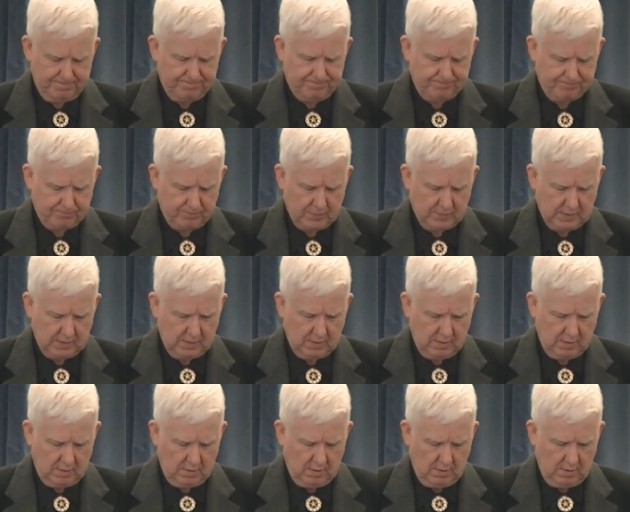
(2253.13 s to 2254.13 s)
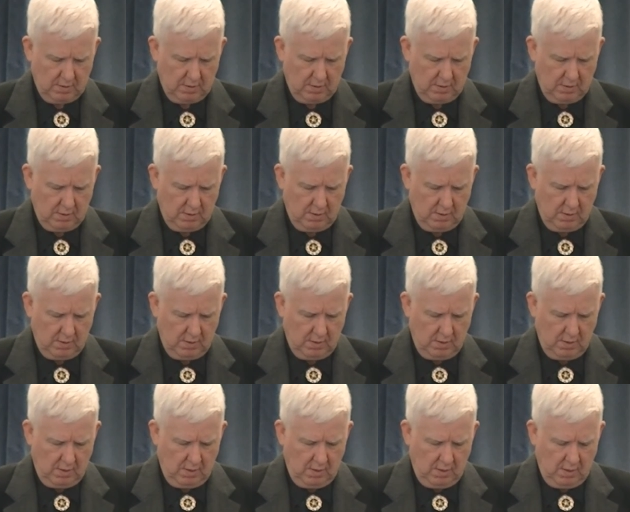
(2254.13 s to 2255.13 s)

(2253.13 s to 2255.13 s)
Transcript: Nobody speaks.